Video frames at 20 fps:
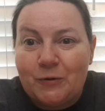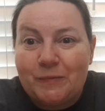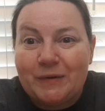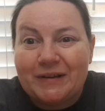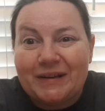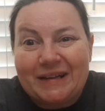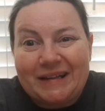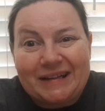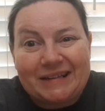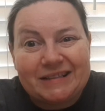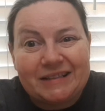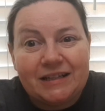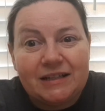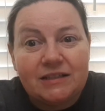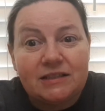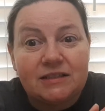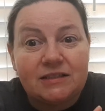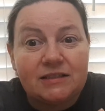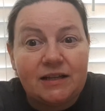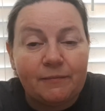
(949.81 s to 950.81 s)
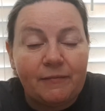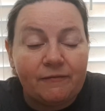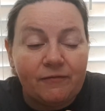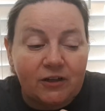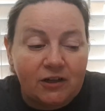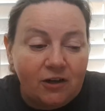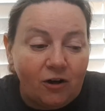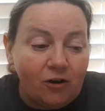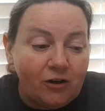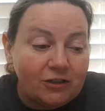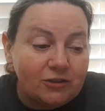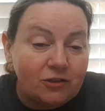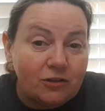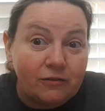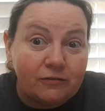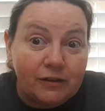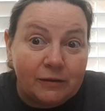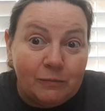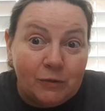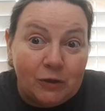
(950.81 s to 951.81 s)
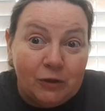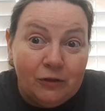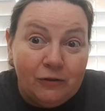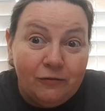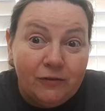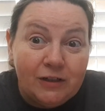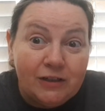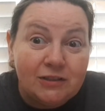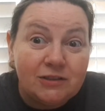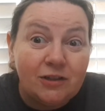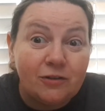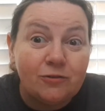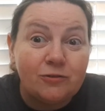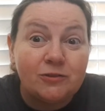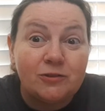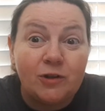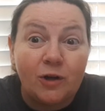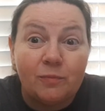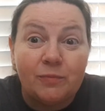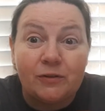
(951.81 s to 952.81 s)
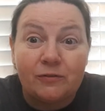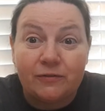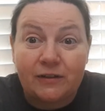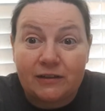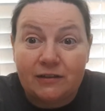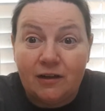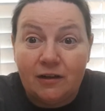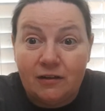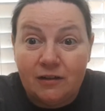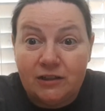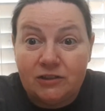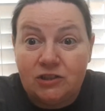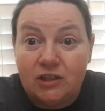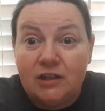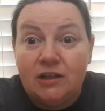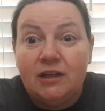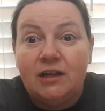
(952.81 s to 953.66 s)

But like I said, some of the cards are removed, so there's no perfect knowledge.